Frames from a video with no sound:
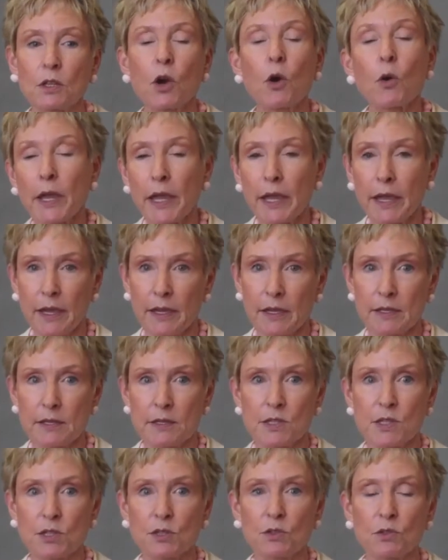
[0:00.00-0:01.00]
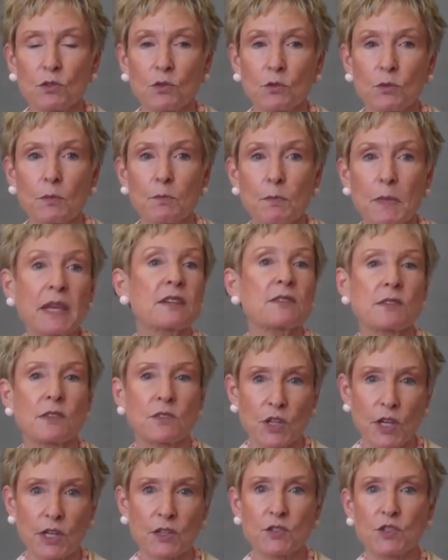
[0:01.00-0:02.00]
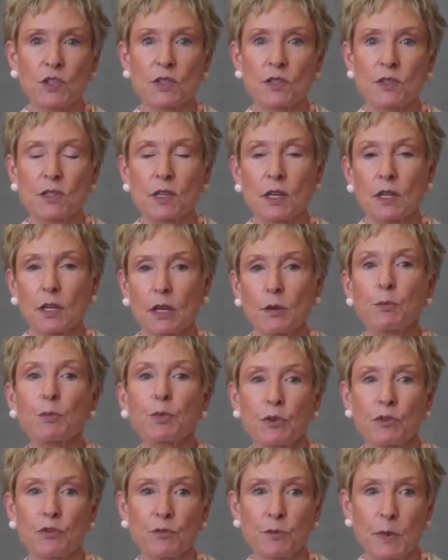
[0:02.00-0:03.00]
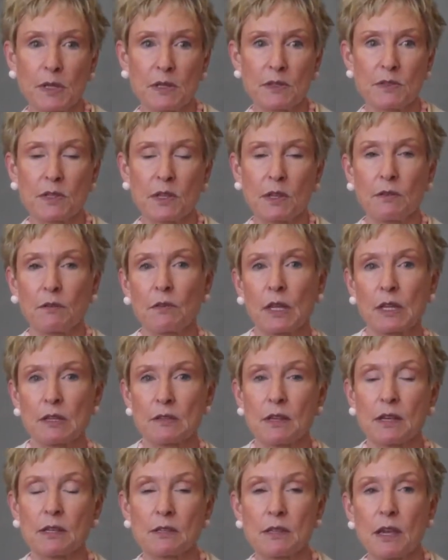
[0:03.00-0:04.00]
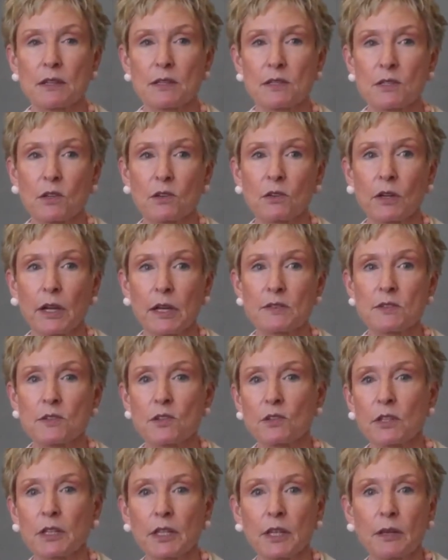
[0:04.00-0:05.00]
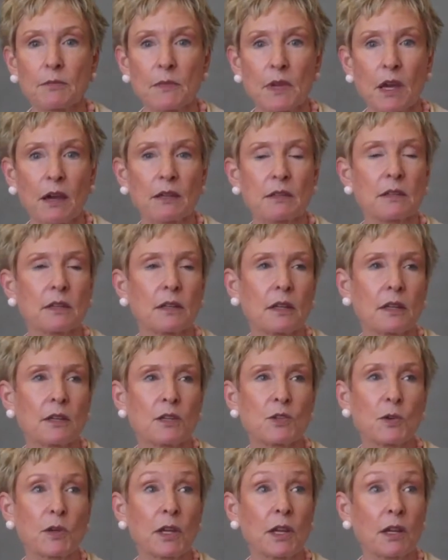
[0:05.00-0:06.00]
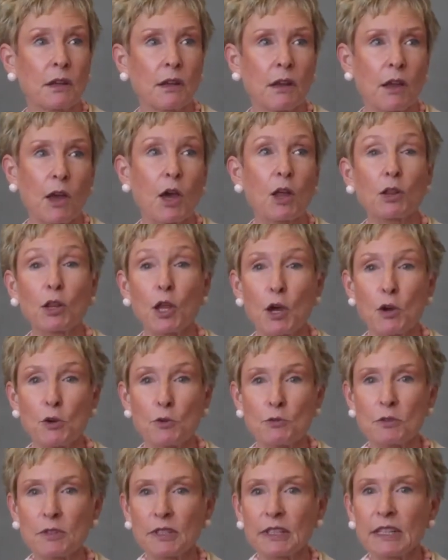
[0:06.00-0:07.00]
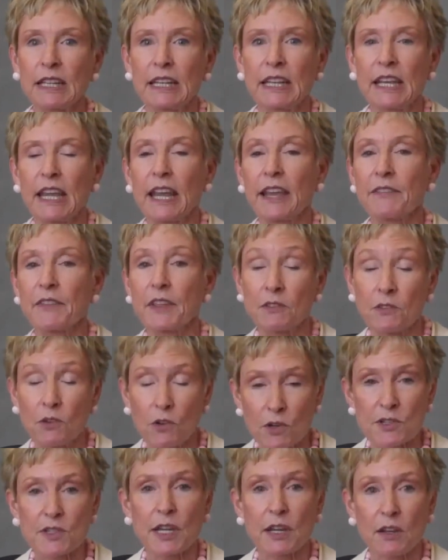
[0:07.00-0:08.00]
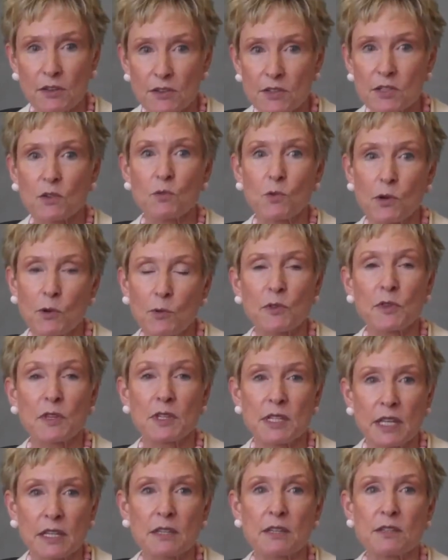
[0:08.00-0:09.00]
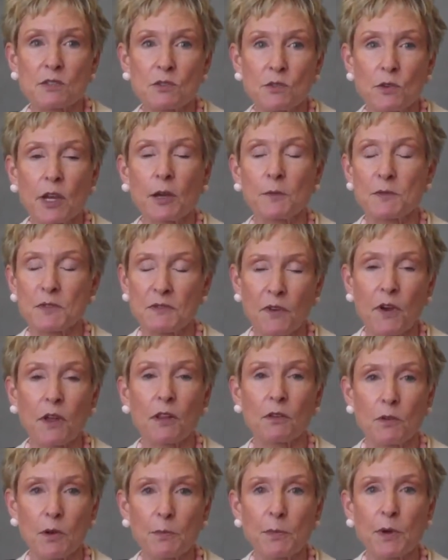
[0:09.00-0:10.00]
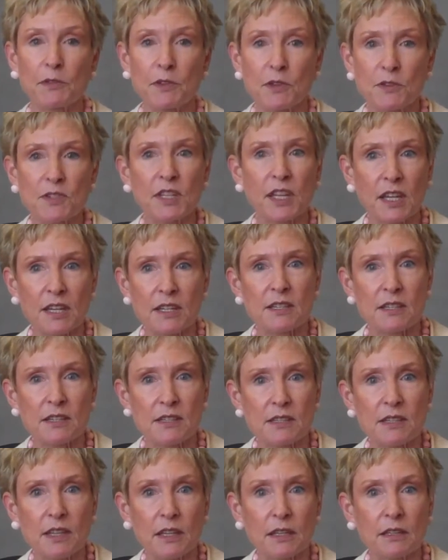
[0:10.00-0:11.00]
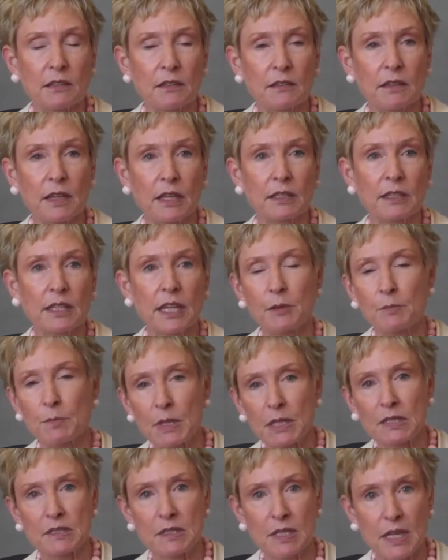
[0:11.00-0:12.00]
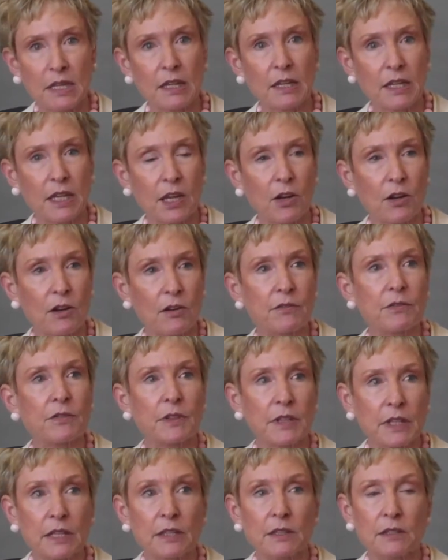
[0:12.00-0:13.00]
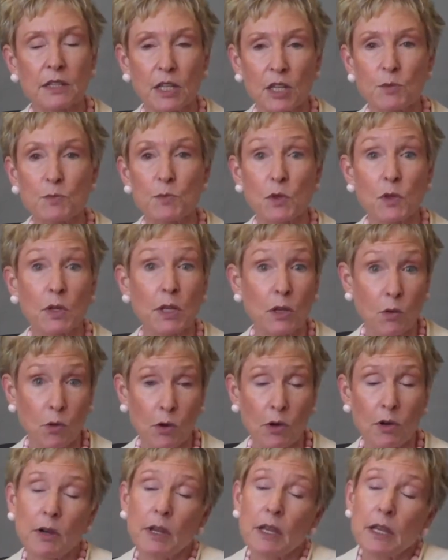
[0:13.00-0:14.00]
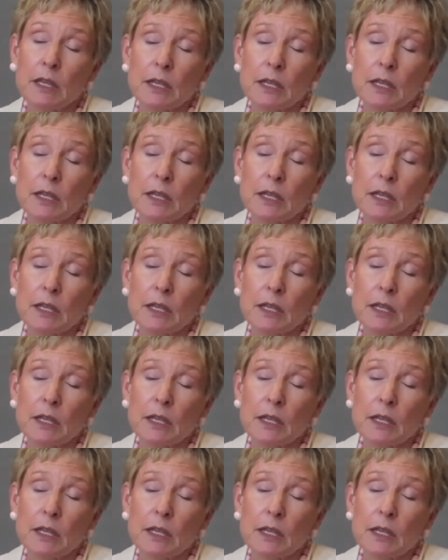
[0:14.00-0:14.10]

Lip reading: go-ahead to make suggestions and improvements and things like that. So I certainly am not doing it alone. And then, of course, I also work with a dentist who helps follow up on those cases that can't be taken care of in the community or